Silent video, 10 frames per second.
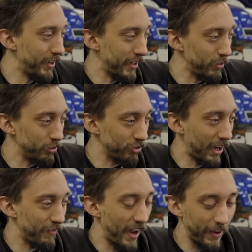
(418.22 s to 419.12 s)
and then you'll just
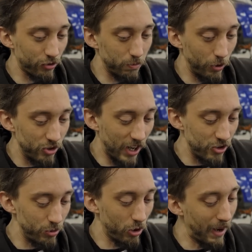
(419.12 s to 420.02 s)
have that extra punch
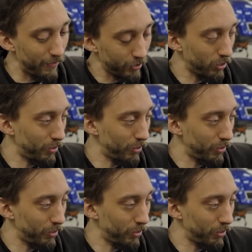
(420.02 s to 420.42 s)
as you come out of the